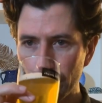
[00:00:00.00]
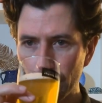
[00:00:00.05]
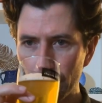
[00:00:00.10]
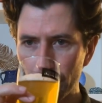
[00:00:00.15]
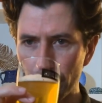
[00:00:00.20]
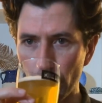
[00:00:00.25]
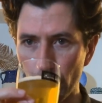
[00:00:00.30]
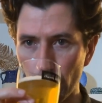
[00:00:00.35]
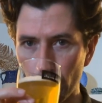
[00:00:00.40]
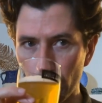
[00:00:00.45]

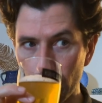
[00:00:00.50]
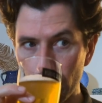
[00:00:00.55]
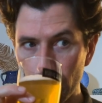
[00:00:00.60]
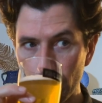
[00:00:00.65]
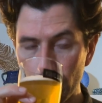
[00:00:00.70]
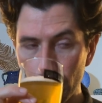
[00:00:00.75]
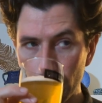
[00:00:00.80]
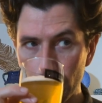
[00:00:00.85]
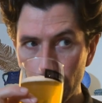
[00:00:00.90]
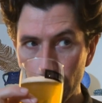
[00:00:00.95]
So
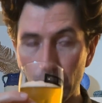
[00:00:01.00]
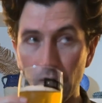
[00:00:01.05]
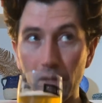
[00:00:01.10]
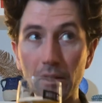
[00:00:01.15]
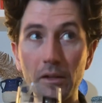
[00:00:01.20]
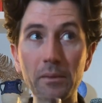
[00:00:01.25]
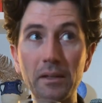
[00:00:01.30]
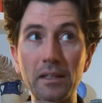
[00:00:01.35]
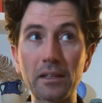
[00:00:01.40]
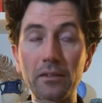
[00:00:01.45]
now that
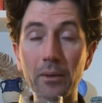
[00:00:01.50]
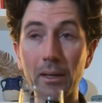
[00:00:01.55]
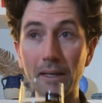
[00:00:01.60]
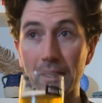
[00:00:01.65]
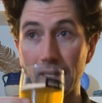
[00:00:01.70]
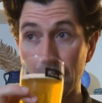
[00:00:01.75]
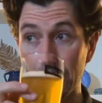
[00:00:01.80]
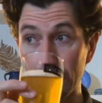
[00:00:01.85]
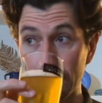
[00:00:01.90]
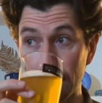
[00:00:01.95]
I'm thinking about
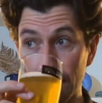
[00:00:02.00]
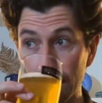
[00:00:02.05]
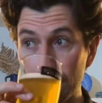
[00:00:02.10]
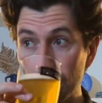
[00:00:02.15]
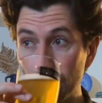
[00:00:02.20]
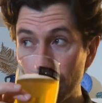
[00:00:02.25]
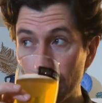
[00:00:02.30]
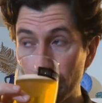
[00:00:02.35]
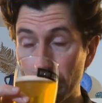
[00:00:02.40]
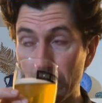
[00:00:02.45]
candy,
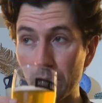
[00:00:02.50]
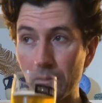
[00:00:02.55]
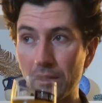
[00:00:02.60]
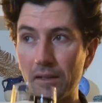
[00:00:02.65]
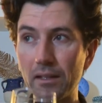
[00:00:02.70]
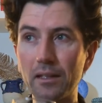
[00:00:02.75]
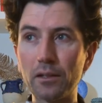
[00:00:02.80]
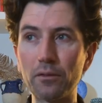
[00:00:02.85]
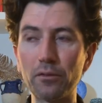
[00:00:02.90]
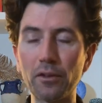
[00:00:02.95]
makes me
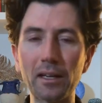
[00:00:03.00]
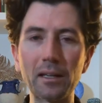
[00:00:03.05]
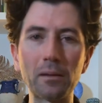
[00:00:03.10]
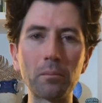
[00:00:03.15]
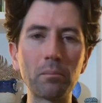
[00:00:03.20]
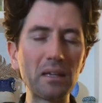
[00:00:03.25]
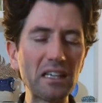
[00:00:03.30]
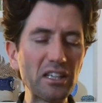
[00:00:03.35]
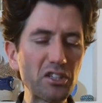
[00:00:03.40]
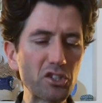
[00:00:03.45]
think of like
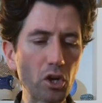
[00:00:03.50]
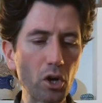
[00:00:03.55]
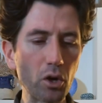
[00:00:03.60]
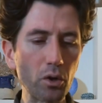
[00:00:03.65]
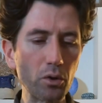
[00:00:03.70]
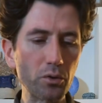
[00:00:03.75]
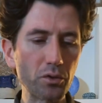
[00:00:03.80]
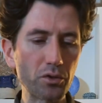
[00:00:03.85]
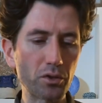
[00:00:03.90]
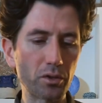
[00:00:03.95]
peach
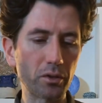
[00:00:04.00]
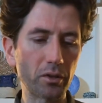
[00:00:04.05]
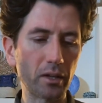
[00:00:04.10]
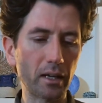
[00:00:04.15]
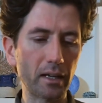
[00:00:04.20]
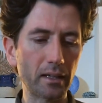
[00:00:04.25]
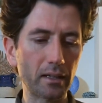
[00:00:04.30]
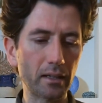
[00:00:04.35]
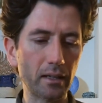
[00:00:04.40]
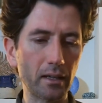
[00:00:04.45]
O's or
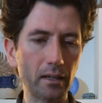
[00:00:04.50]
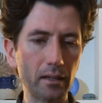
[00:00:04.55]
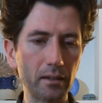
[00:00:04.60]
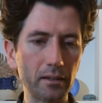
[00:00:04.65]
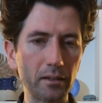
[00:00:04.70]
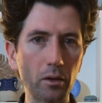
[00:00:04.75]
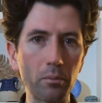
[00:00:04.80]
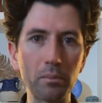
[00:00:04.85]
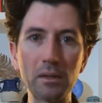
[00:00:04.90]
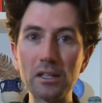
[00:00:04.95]
like
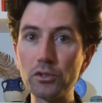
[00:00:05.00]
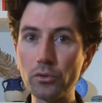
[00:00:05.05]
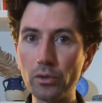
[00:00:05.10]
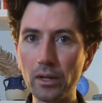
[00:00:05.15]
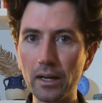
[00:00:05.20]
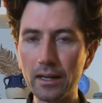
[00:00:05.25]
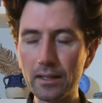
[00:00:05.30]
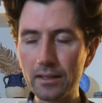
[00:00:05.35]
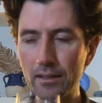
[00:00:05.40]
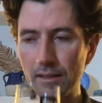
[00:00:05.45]
peach
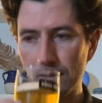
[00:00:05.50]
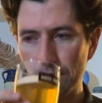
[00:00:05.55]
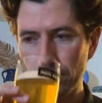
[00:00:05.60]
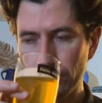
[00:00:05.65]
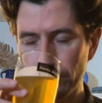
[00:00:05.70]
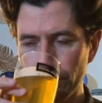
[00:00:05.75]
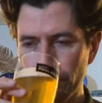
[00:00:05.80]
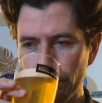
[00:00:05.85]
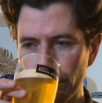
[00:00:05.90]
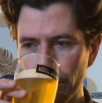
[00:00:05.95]
rings,
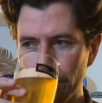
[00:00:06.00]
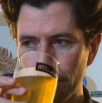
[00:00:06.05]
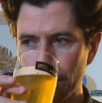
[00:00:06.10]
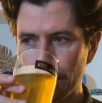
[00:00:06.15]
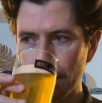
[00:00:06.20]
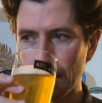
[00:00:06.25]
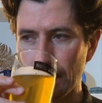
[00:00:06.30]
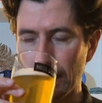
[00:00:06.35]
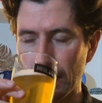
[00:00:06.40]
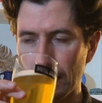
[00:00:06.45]

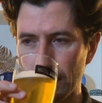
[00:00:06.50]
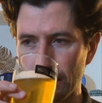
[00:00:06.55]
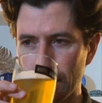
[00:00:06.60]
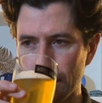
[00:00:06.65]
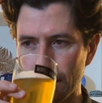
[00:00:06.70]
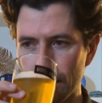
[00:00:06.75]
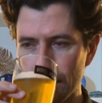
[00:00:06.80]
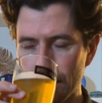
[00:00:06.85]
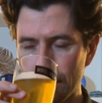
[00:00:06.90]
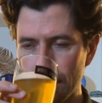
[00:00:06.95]

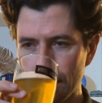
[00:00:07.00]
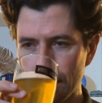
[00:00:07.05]
and